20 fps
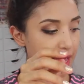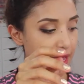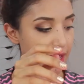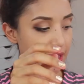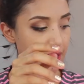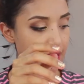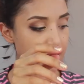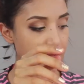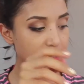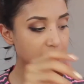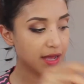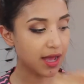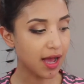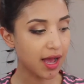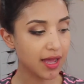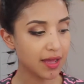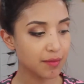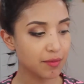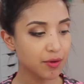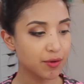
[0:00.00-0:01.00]
and
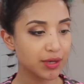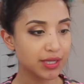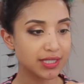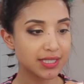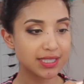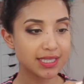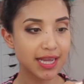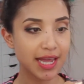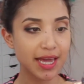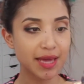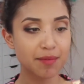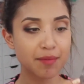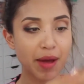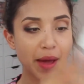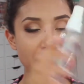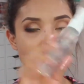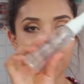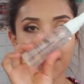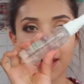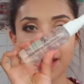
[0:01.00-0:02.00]
I am going to take
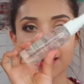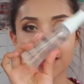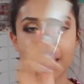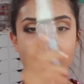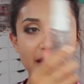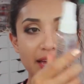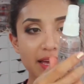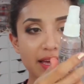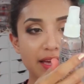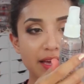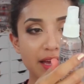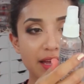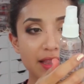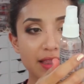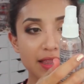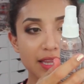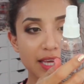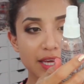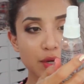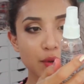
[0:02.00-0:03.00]
my Ben Nye
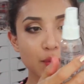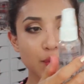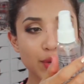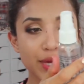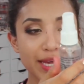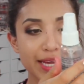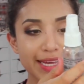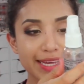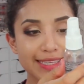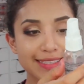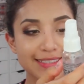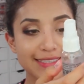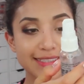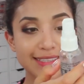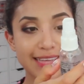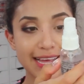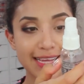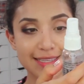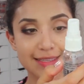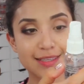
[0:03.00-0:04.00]
Liquid
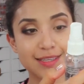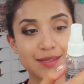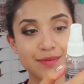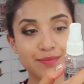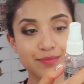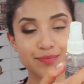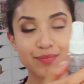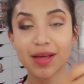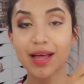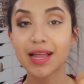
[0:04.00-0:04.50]
Set.